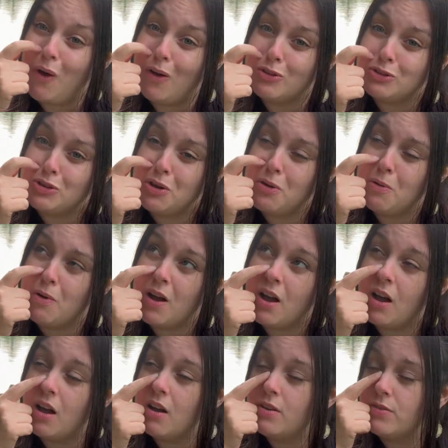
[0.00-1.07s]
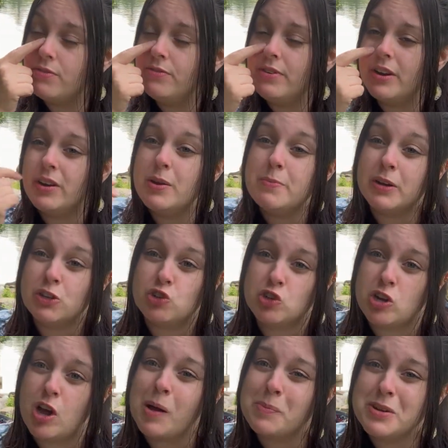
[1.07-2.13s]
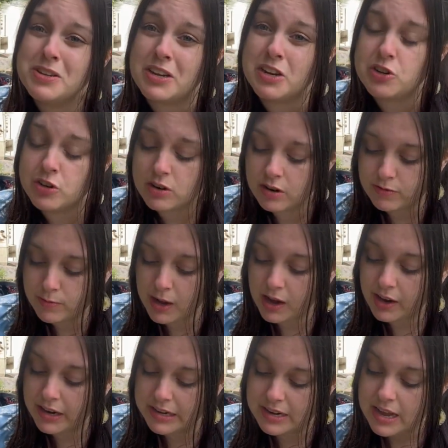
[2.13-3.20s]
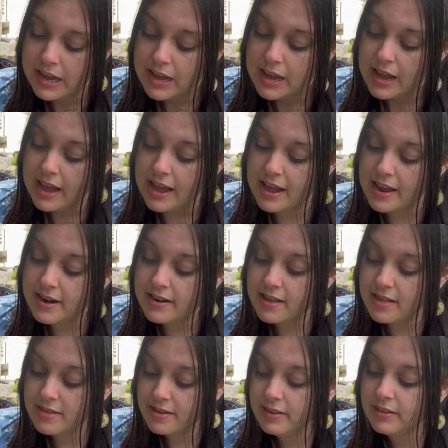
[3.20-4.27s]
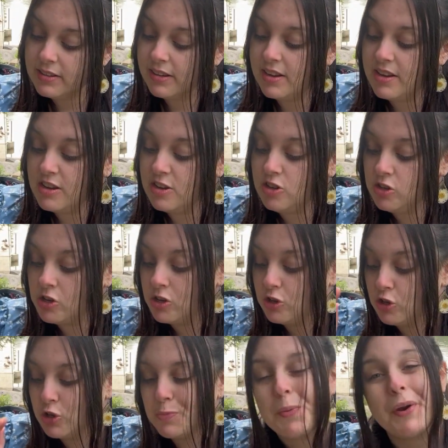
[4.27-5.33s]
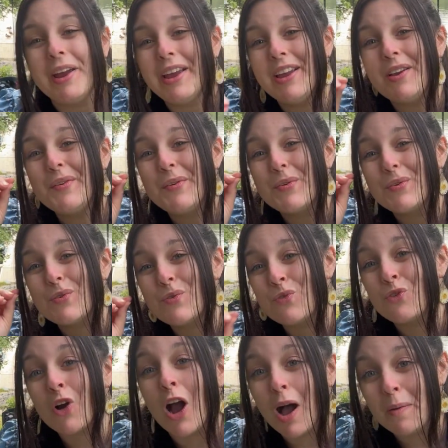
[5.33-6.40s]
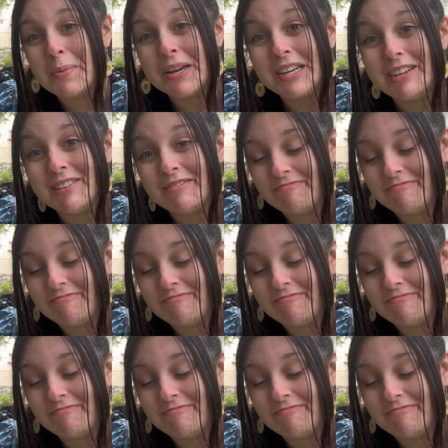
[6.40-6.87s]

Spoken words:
also very much a top contender of mine, and this is Spring Robin.